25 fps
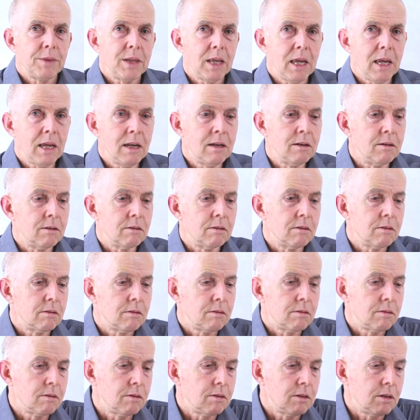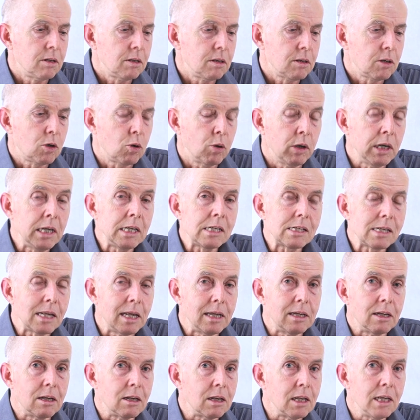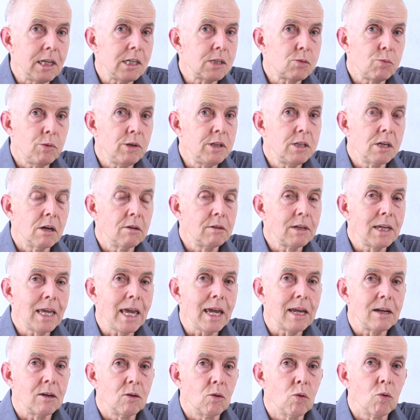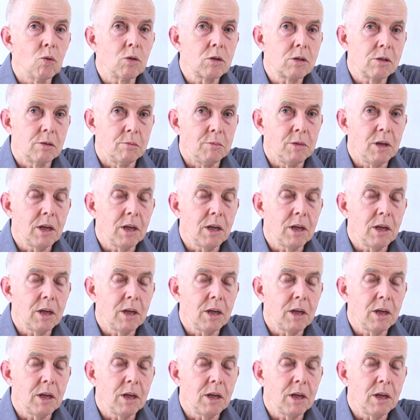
In Queensland, at least, we don't get autumn.